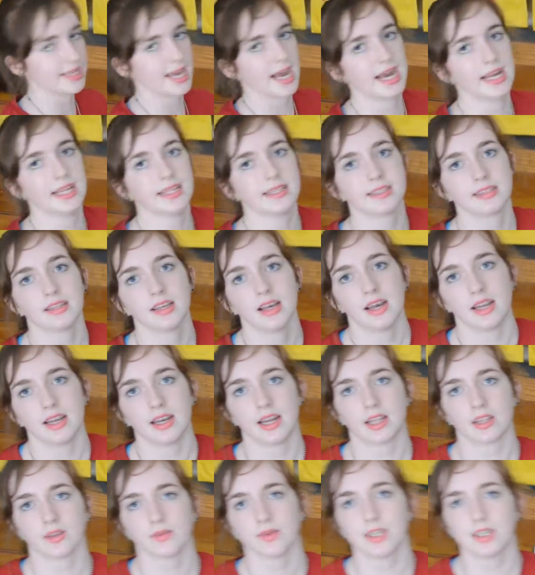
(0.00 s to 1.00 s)
sides.
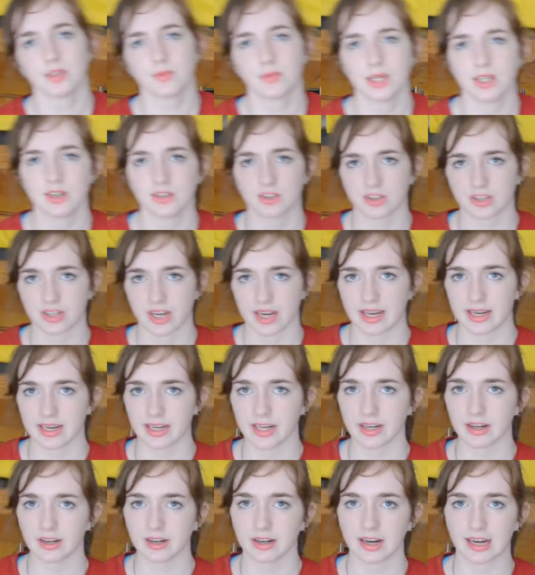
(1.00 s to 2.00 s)
Now, the reason we use chain
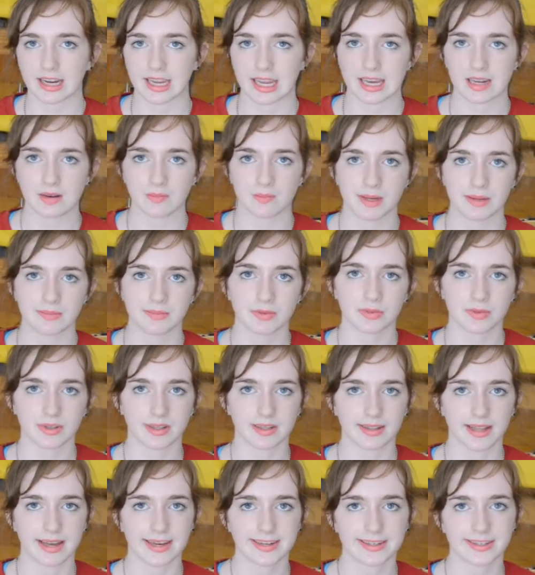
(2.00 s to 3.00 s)
here, again,
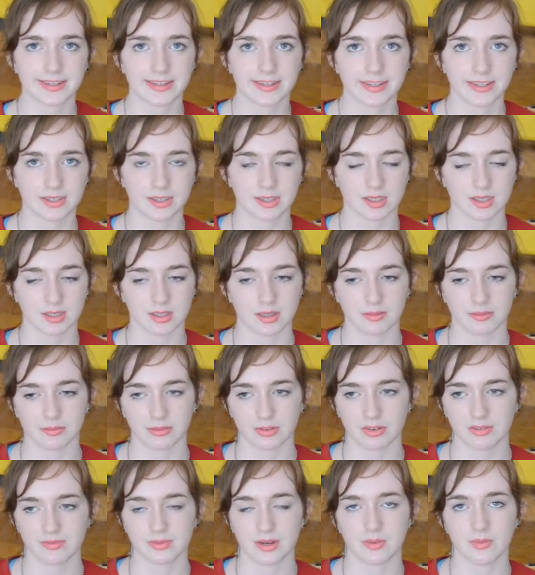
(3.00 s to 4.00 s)
Pipsqueak last year, this was an
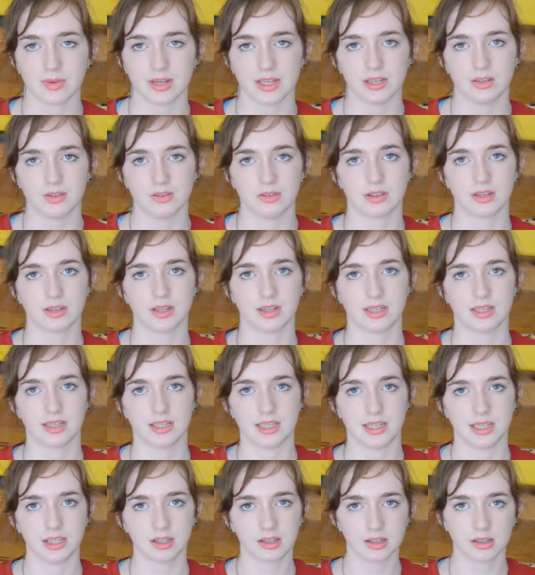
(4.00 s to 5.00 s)
improvement. We used a
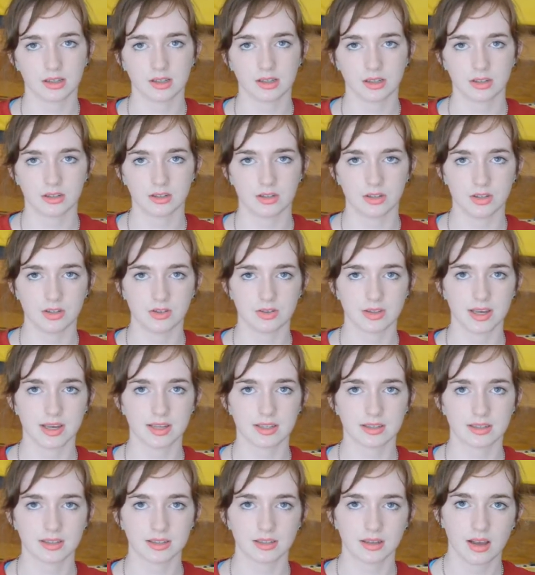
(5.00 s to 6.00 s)
gear to do
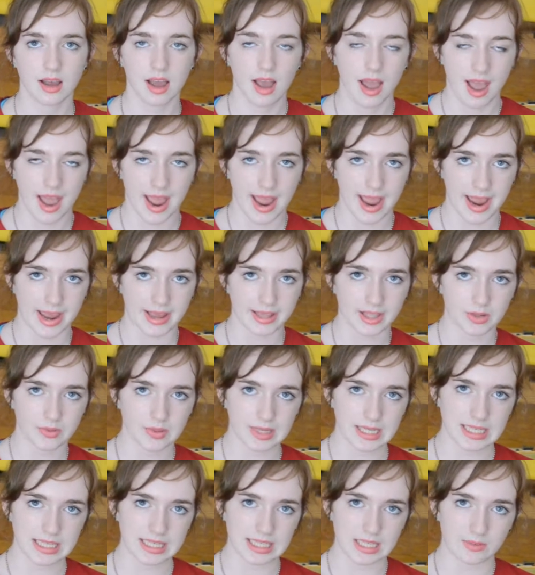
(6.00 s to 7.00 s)
this. And the
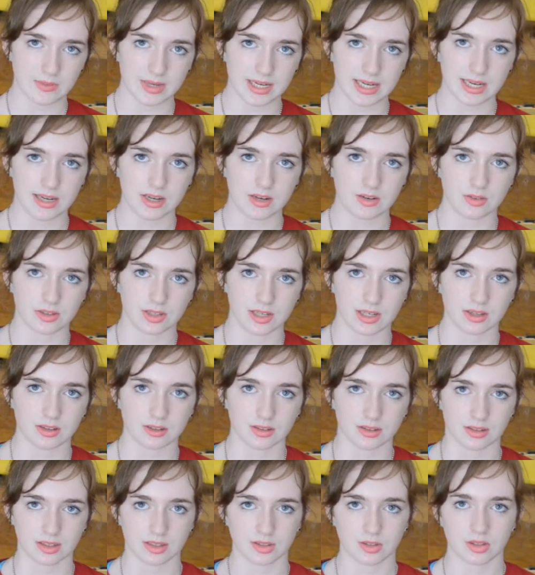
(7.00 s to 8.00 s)
reason that we didn't use
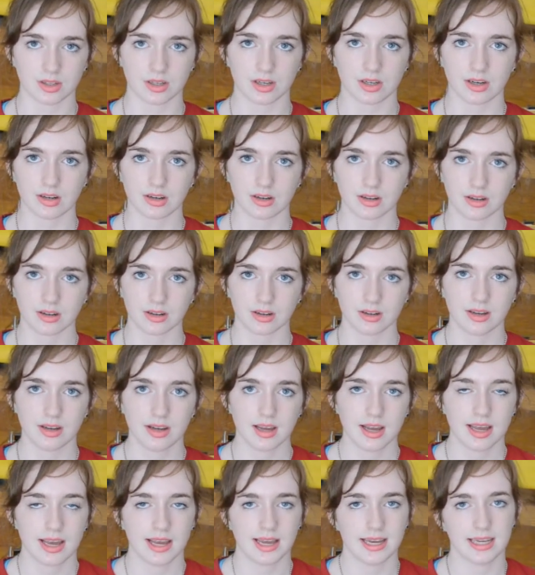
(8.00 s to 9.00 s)
gears this year
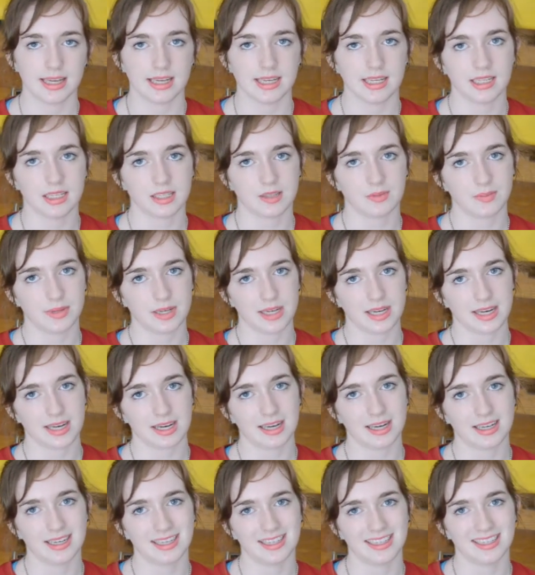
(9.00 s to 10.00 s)
is
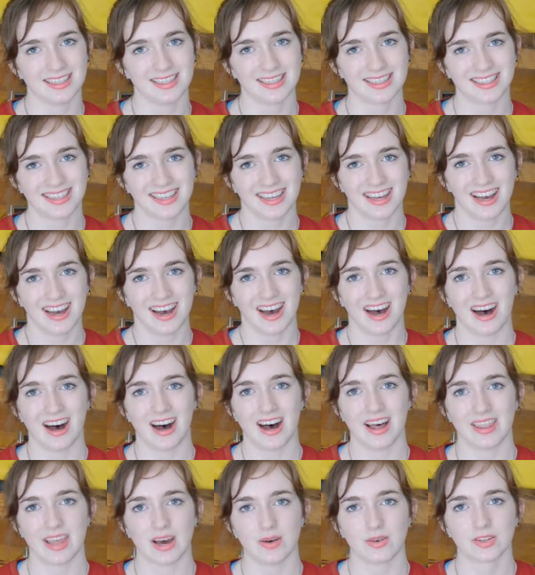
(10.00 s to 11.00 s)
because
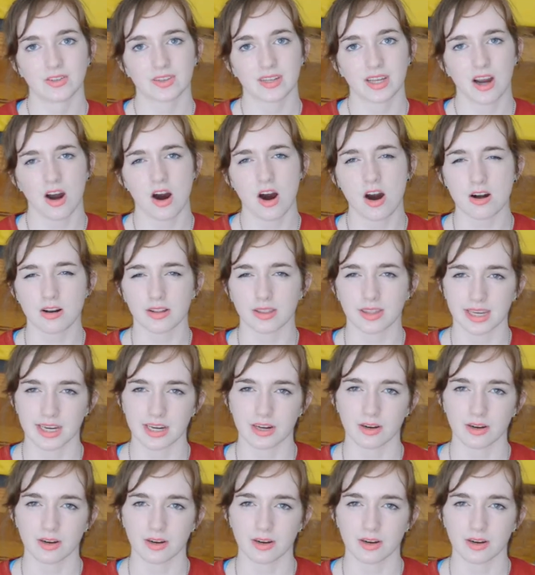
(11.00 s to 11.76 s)
that was really hard on the